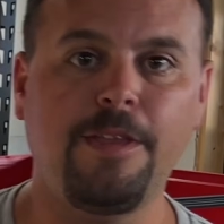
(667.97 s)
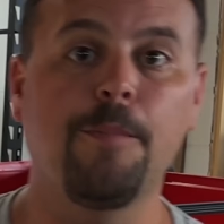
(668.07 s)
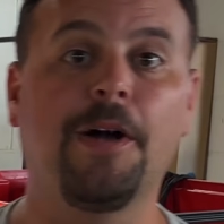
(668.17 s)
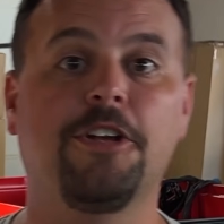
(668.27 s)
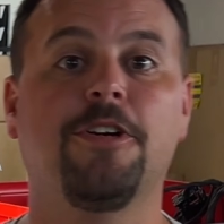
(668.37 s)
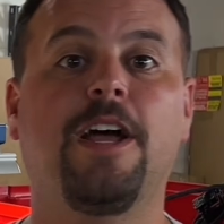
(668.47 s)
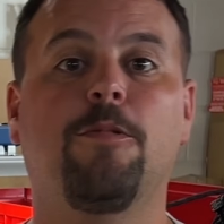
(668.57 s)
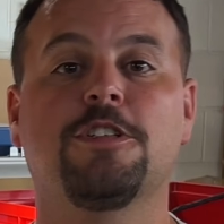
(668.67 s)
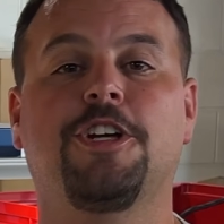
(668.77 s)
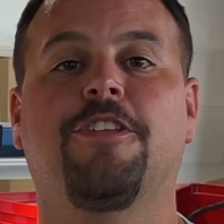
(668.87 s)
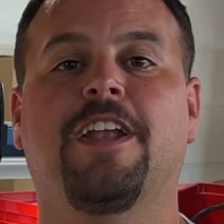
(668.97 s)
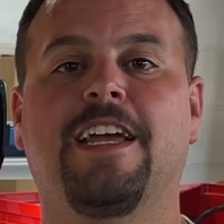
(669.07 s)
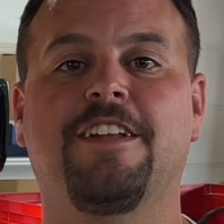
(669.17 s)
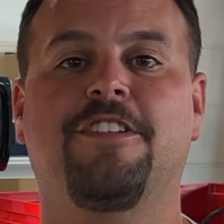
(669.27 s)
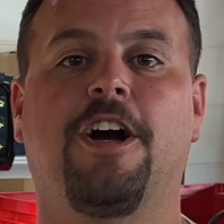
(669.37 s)
By doing that, we'll show you the
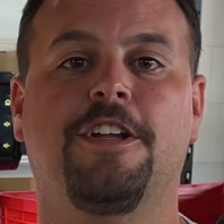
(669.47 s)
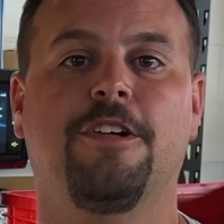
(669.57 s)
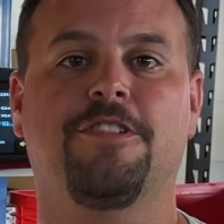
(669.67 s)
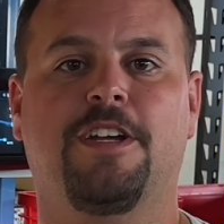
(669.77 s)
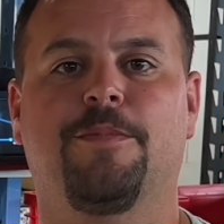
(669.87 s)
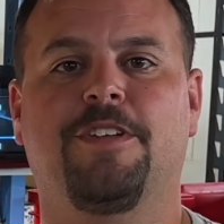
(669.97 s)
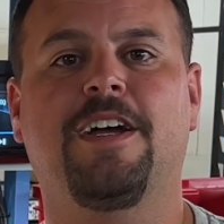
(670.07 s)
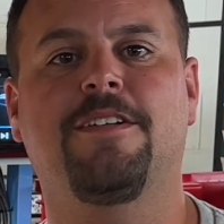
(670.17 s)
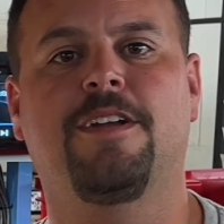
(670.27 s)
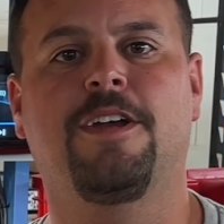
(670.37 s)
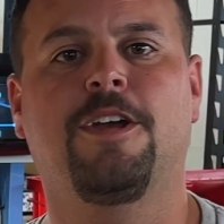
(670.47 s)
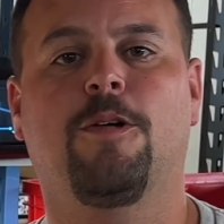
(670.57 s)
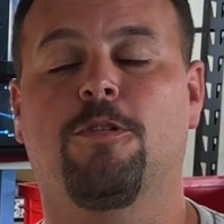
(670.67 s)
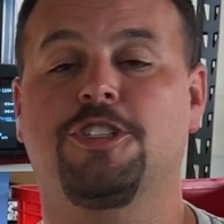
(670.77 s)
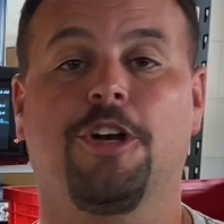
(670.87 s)
latest audio as it comes out.
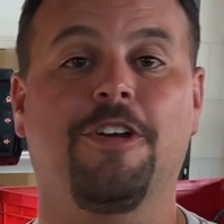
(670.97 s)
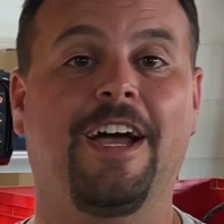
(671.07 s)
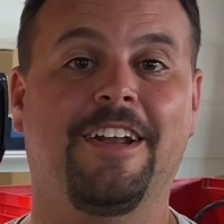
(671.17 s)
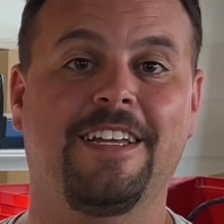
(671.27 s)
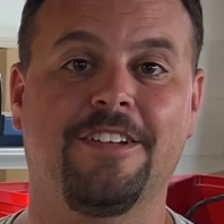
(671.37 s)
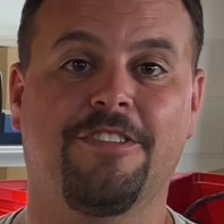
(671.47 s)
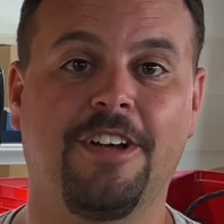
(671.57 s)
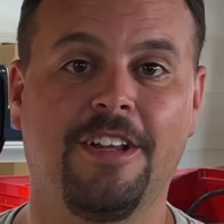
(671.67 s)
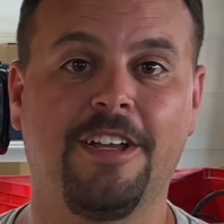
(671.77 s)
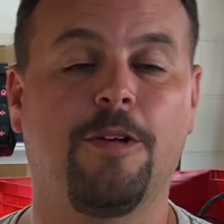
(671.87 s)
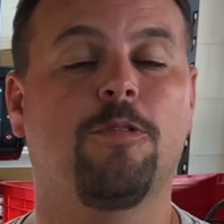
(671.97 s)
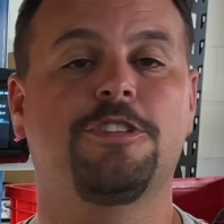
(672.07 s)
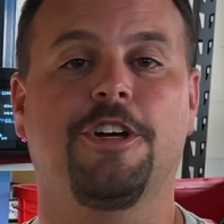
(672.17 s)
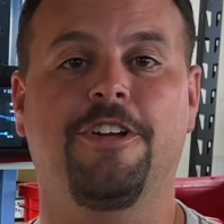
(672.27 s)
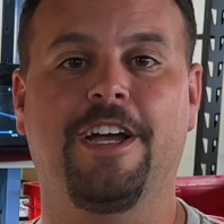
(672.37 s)
We'll show you how to install it, and we'll
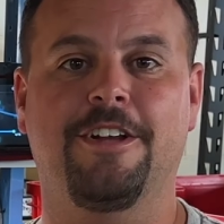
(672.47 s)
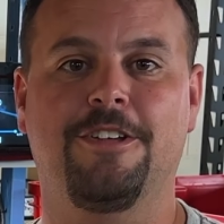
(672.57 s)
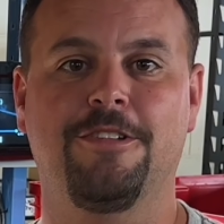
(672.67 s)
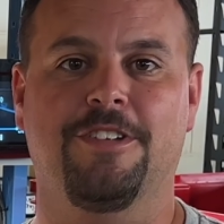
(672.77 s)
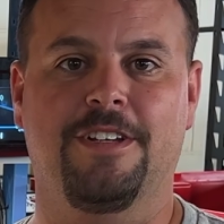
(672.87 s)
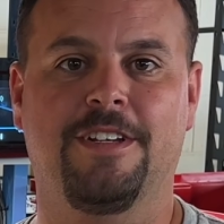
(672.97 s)
show you how to use it.